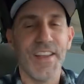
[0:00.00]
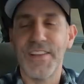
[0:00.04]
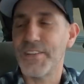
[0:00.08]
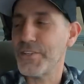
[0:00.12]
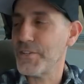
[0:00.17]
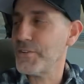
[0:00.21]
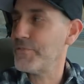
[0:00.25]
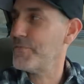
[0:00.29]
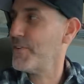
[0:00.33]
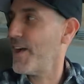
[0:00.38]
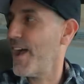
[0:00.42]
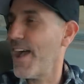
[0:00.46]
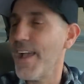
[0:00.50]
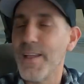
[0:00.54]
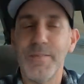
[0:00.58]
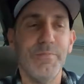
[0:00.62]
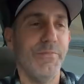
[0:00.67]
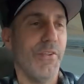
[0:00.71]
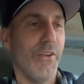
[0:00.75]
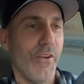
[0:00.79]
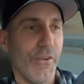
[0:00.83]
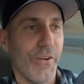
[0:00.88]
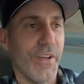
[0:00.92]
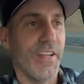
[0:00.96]
a good vibe
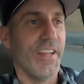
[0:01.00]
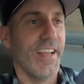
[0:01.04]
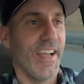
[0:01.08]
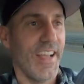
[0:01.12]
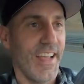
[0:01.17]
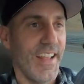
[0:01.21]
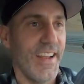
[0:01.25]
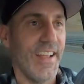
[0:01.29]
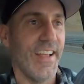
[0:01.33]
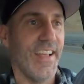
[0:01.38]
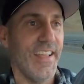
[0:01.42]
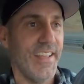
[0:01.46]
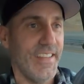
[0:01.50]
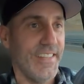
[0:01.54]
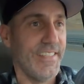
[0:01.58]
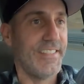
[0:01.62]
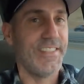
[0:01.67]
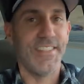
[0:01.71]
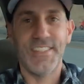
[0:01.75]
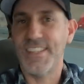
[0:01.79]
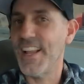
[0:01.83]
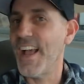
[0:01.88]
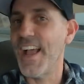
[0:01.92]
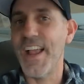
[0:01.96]
to it.
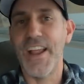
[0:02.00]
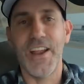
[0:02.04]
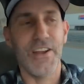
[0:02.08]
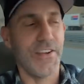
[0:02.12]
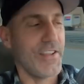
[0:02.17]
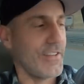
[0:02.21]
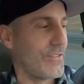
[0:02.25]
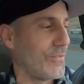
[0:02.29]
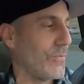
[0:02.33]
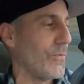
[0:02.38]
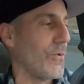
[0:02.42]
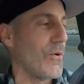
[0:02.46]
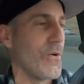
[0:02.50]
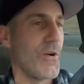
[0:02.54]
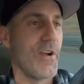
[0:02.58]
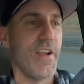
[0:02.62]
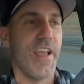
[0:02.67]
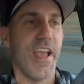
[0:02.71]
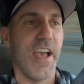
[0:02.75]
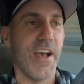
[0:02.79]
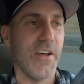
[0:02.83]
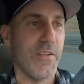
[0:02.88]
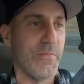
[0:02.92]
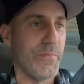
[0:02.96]
It's tired, it's worn
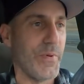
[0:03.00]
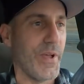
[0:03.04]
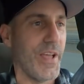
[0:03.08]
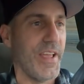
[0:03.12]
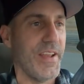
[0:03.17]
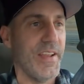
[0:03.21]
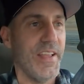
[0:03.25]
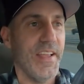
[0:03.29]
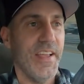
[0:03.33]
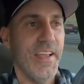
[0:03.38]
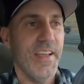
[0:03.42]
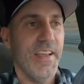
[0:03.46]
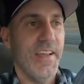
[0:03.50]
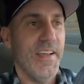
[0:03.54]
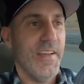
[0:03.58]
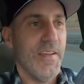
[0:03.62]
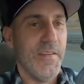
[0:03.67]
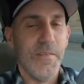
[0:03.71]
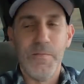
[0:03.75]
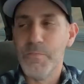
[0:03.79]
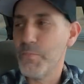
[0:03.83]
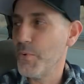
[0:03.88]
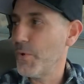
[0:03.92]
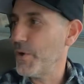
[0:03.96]
out, but
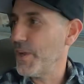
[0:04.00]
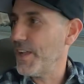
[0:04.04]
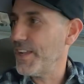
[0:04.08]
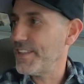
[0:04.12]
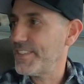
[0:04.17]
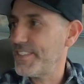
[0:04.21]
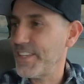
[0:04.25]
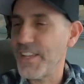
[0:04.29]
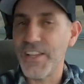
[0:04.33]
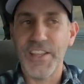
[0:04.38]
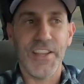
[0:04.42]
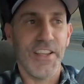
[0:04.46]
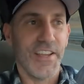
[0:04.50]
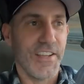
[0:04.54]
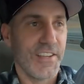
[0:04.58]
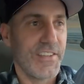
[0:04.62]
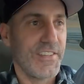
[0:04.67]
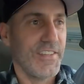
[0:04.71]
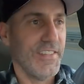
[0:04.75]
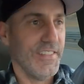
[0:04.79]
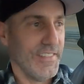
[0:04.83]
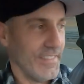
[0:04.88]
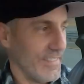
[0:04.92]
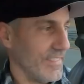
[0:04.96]
boy, I tell you,
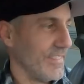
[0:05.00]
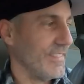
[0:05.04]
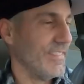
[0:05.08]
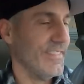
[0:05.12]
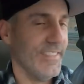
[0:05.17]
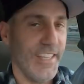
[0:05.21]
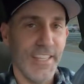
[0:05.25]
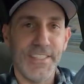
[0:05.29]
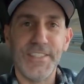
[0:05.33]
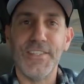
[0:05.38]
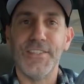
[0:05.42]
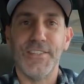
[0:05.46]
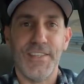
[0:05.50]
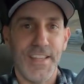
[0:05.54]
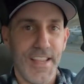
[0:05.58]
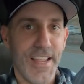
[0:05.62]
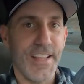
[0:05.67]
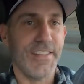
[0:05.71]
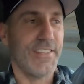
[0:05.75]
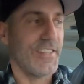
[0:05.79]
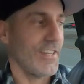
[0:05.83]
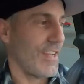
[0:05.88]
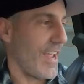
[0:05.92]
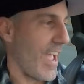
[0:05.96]
it's
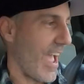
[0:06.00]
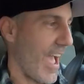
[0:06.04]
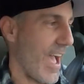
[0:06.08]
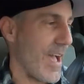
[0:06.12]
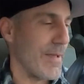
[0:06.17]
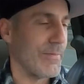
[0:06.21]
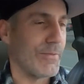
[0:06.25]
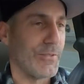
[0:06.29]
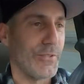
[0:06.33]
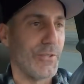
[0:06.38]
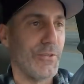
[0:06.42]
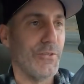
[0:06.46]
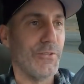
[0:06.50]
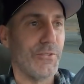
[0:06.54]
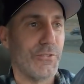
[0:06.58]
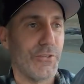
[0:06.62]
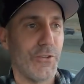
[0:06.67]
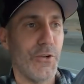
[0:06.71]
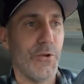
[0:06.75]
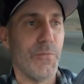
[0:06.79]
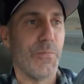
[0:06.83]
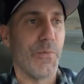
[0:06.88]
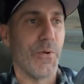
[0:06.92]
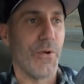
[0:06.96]
an absolute
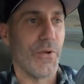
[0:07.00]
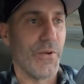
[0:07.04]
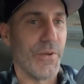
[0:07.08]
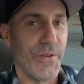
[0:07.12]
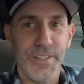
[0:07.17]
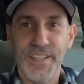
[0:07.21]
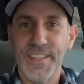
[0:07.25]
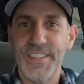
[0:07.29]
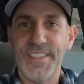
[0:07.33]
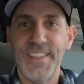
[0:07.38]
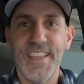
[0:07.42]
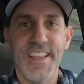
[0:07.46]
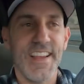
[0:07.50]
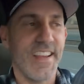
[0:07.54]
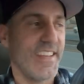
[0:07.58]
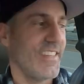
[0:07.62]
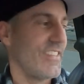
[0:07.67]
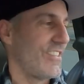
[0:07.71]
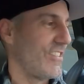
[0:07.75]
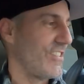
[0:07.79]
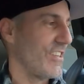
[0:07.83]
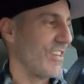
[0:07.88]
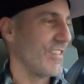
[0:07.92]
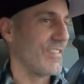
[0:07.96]
trooper. This thing
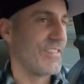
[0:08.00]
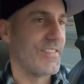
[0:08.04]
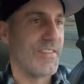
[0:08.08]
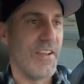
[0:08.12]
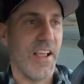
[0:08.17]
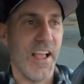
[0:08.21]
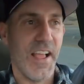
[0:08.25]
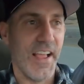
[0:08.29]
is just